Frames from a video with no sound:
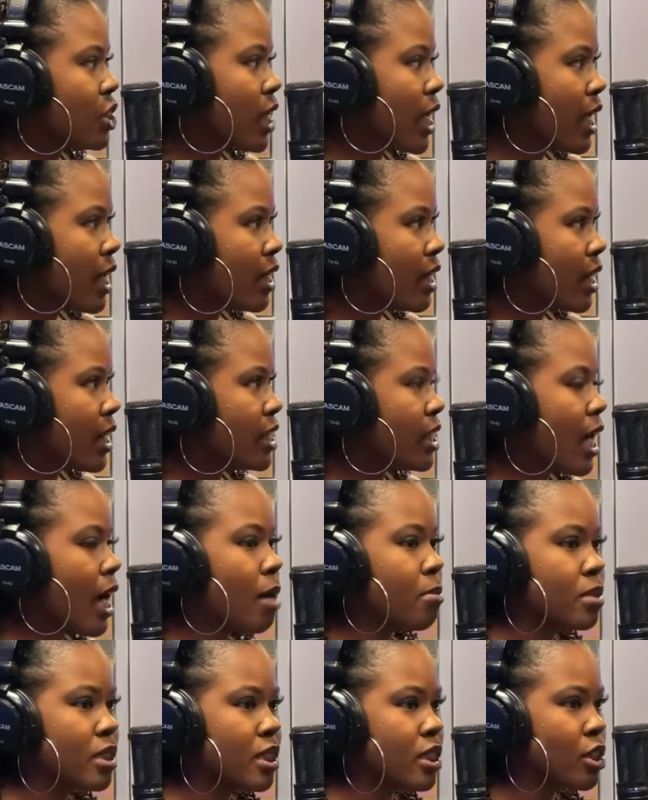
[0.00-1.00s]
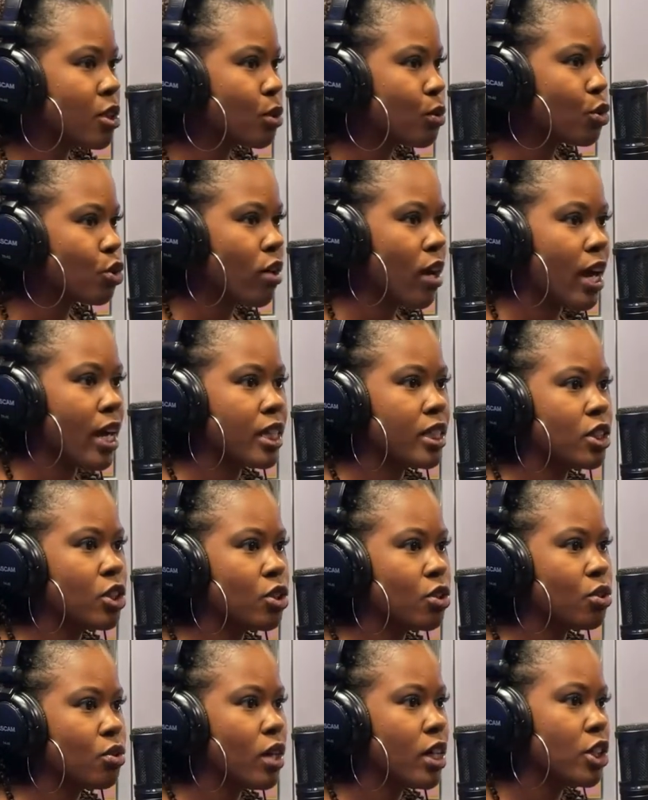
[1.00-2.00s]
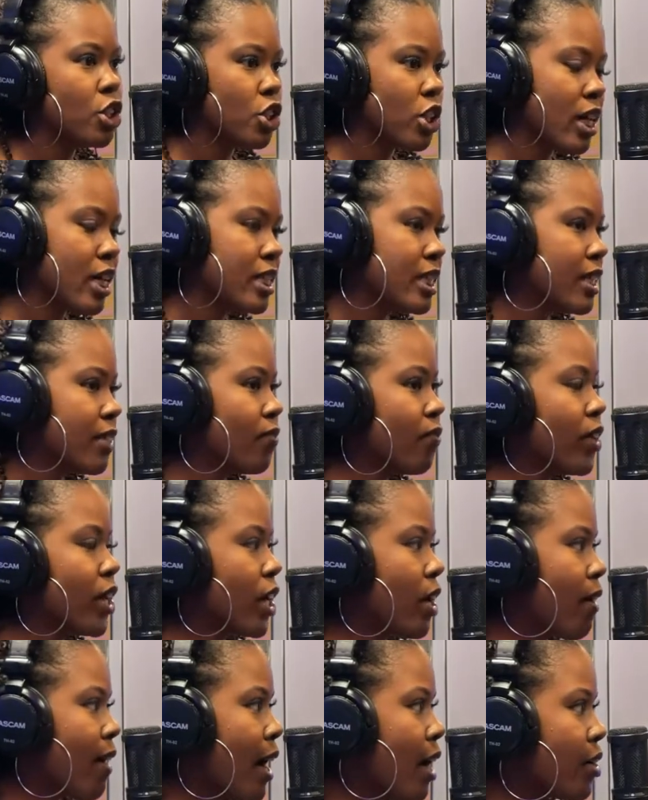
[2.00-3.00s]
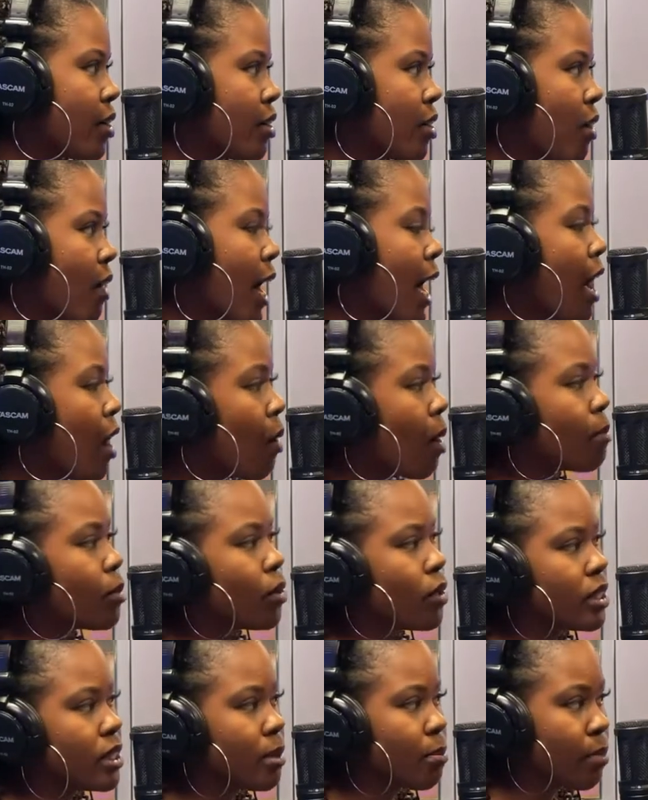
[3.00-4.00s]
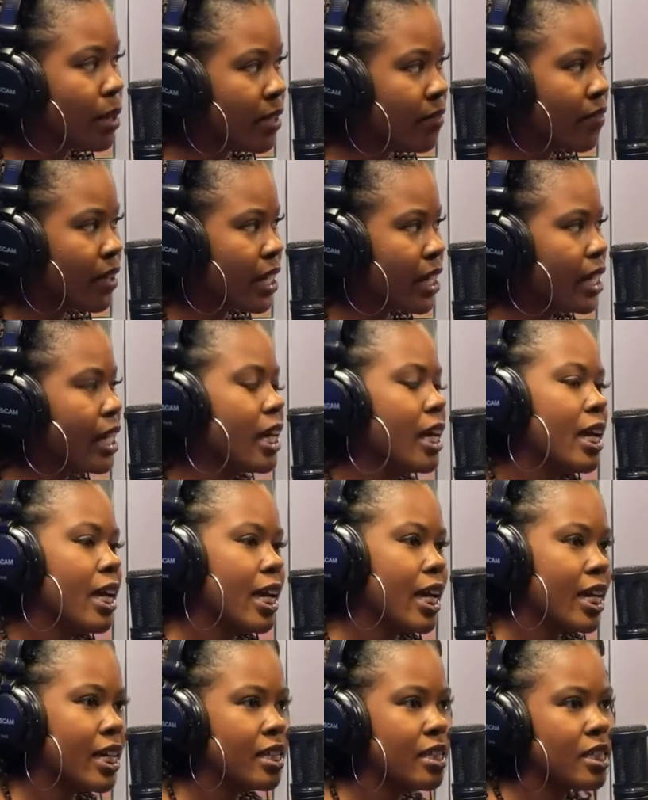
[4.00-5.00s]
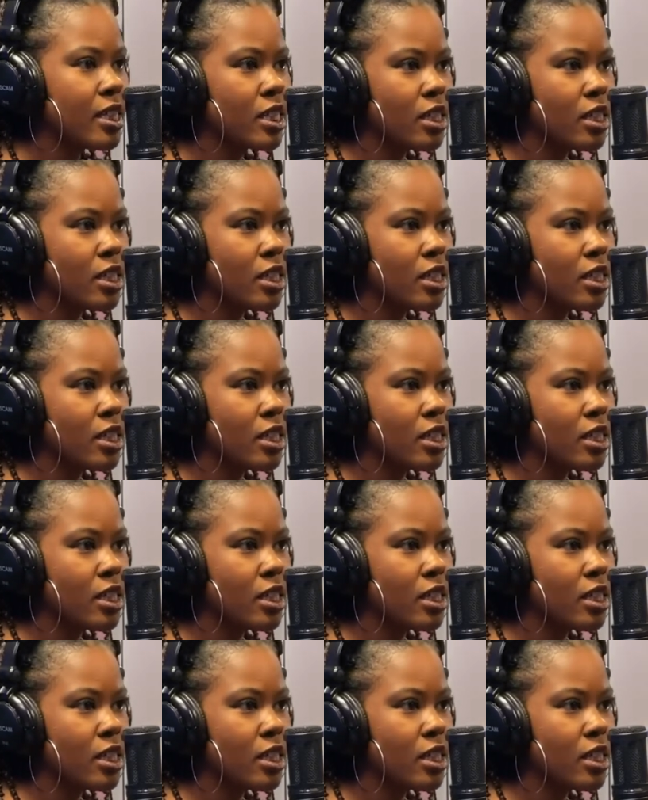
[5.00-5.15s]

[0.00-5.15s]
a challenge. I'm still trying to adjust and figure out, you know, how I'm going to pivot in